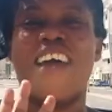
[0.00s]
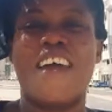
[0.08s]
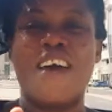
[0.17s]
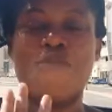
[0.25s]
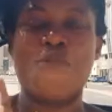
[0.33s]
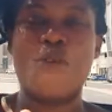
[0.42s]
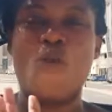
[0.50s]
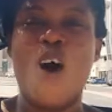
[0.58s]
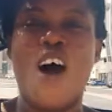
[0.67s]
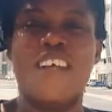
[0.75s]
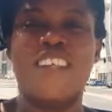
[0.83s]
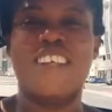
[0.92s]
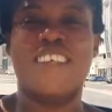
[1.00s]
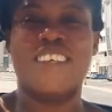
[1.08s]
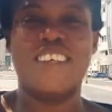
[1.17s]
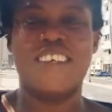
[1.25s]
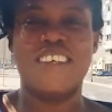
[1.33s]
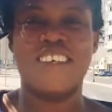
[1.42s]
everyone,
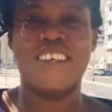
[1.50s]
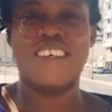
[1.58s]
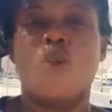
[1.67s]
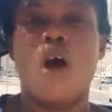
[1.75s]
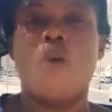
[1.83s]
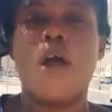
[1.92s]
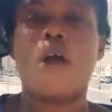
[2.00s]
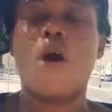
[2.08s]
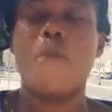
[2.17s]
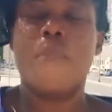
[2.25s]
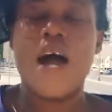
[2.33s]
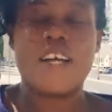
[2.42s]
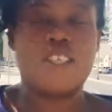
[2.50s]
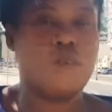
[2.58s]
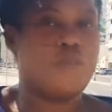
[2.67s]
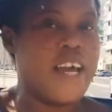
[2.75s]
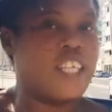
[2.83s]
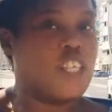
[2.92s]
you are welcome back to
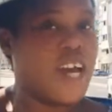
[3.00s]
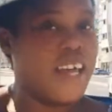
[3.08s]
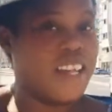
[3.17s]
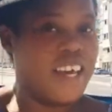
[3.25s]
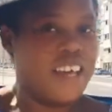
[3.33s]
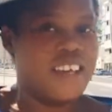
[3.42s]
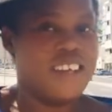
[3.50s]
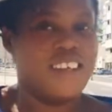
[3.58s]
my channel.